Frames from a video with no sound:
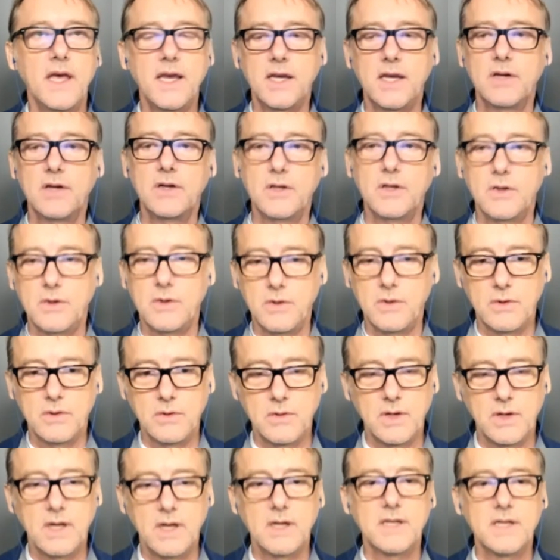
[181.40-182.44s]
can
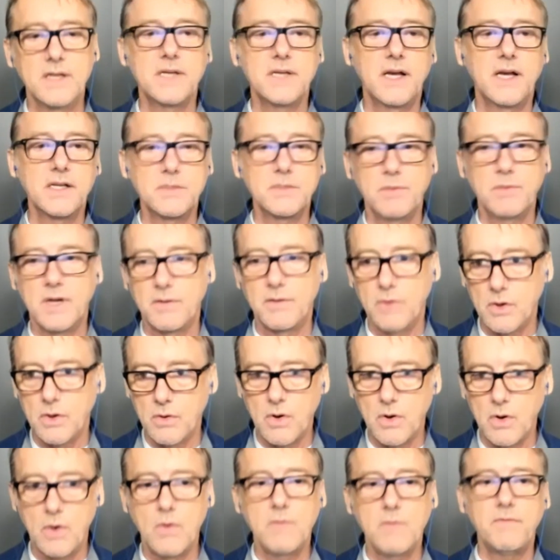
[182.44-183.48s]
do an assessment of
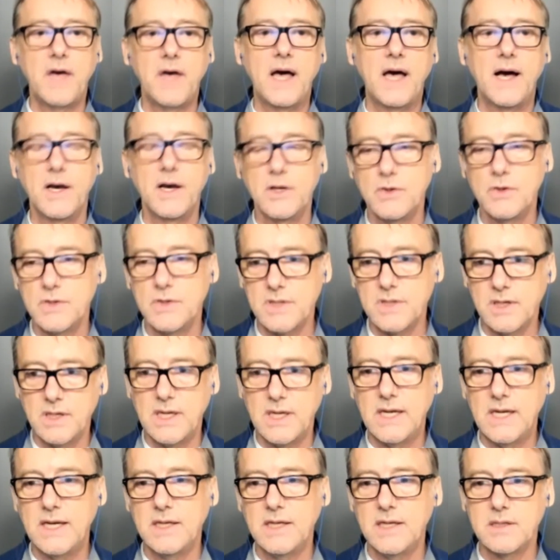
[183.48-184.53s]
their own values and
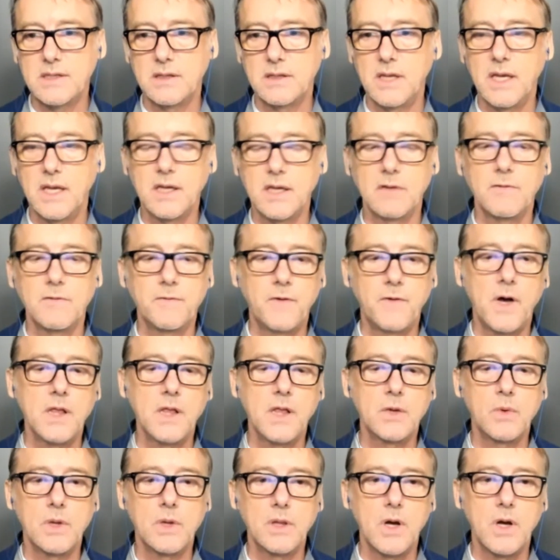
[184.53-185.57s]
needs, and they can
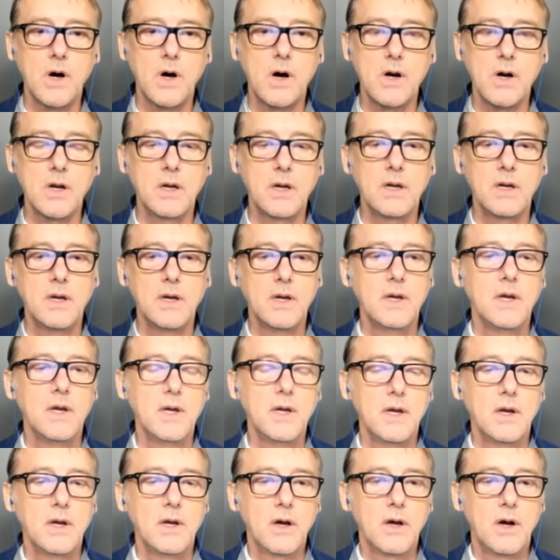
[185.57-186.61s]
follow along
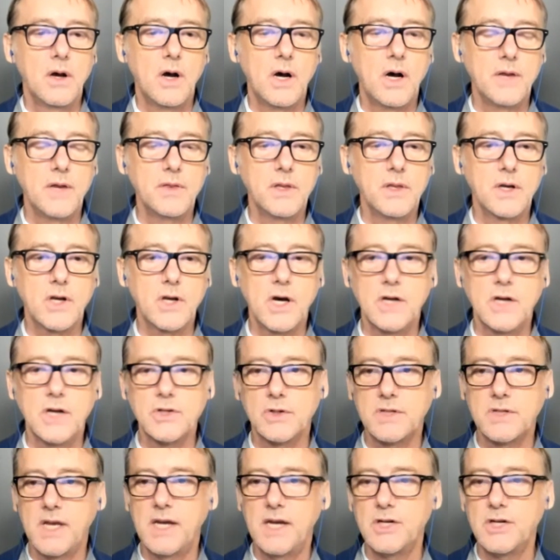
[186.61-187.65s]
on the
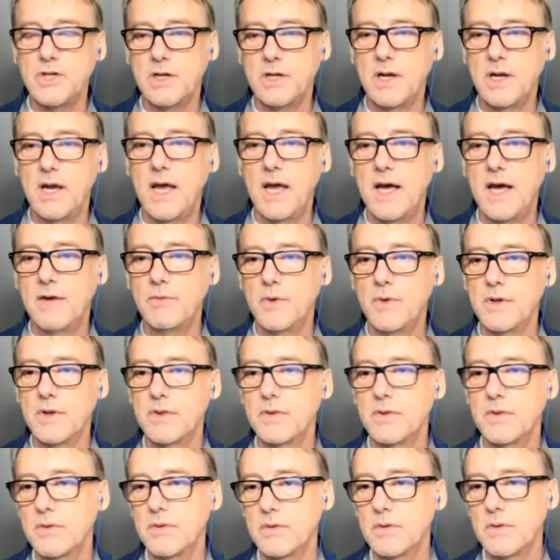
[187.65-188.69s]
consultation I have with
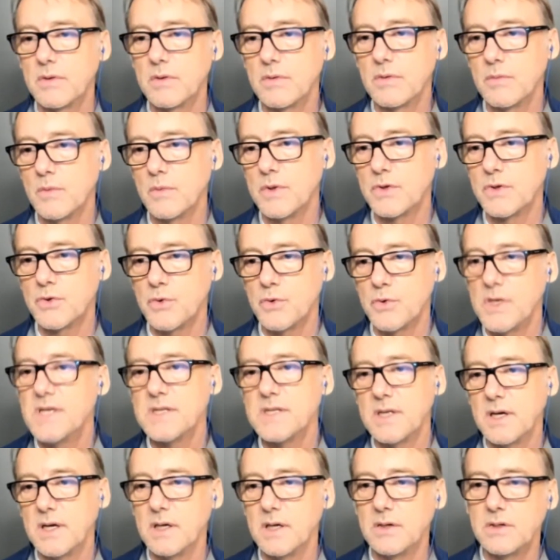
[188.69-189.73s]

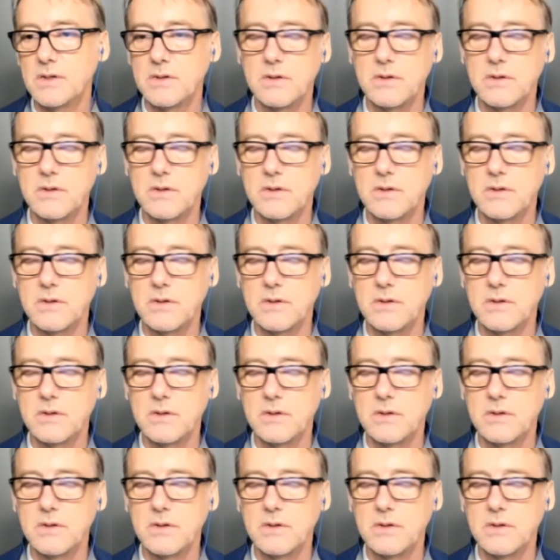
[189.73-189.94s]
Teresa,